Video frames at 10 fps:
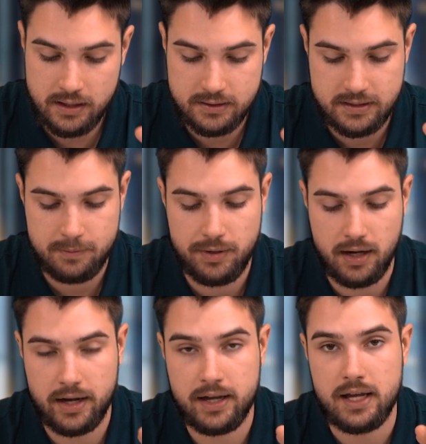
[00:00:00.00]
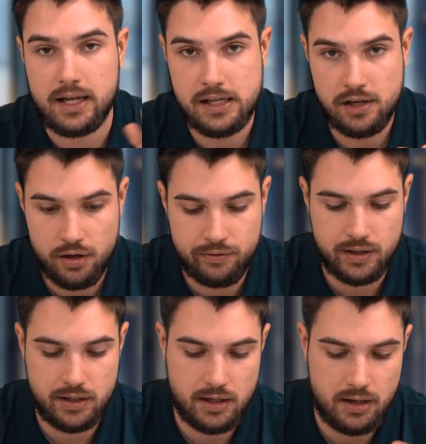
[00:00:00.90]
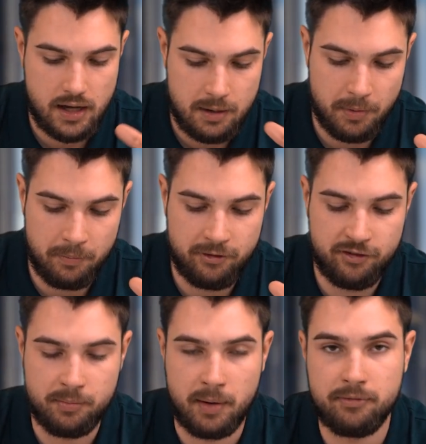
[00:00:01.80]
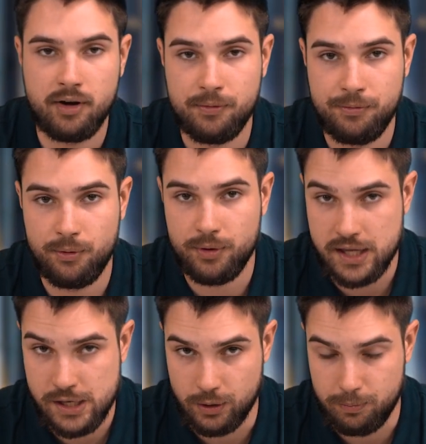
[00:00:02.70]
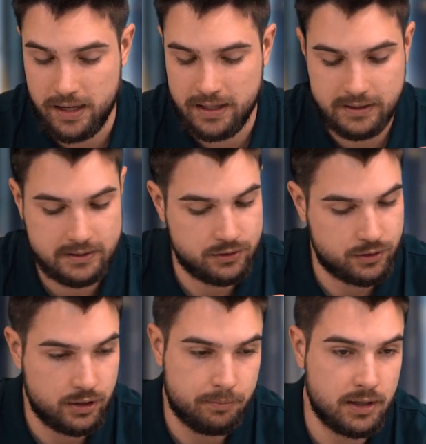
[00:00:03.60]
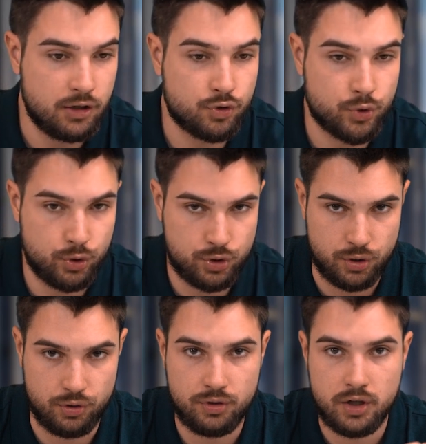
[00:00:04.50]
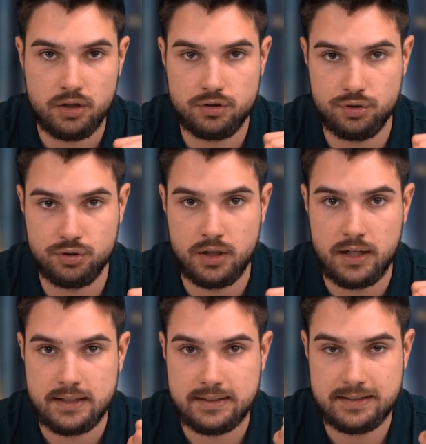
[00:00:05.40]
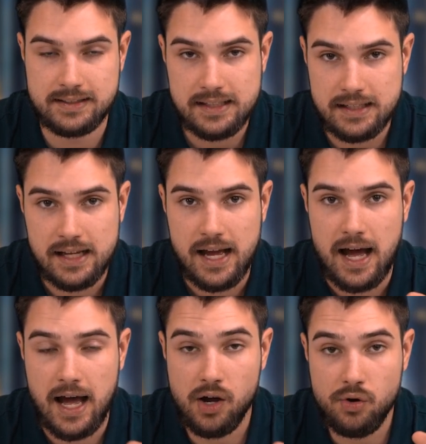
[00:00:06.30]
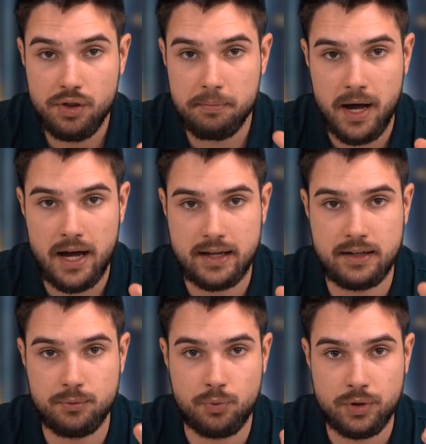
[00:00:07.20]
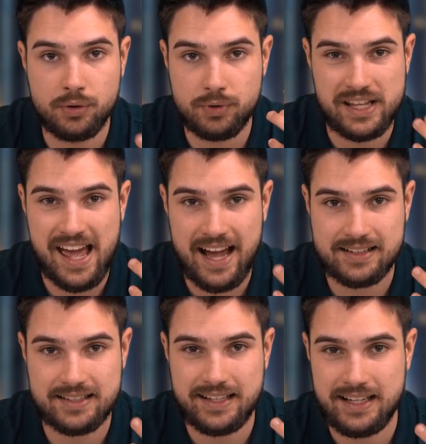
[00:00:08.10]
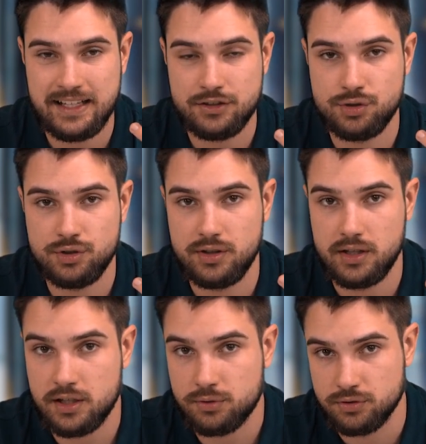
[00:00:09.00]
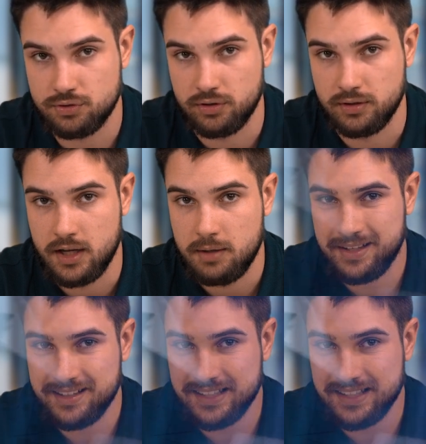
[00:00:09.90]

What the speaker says: the CPI year over year and month over month for Europe, and this is going to be crucial to see how the market will react into the Eurozone, because